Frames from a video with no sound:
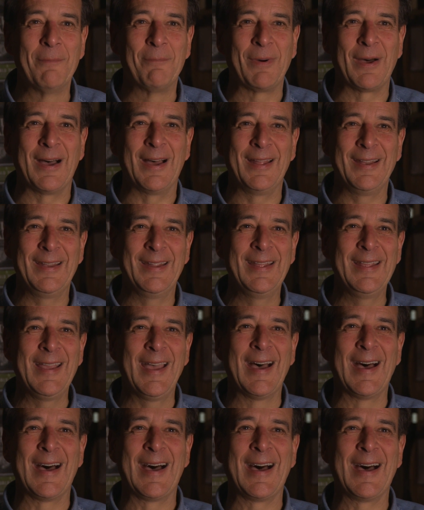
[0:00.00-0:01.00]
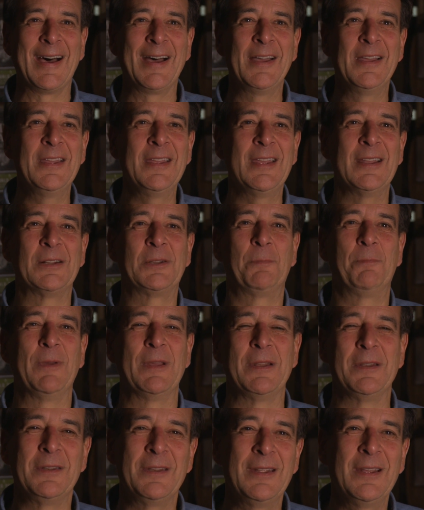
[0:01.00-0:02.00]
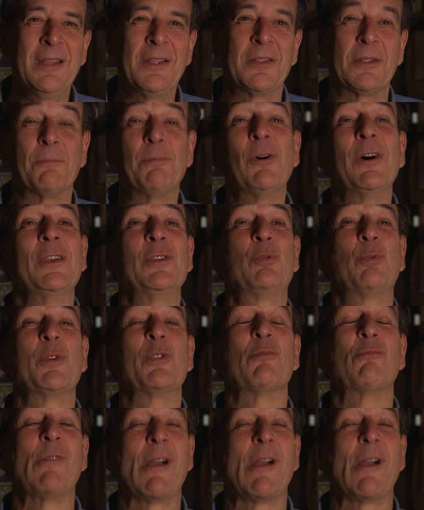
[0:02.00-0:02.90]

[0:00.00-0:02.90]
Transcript: but it's been the place where the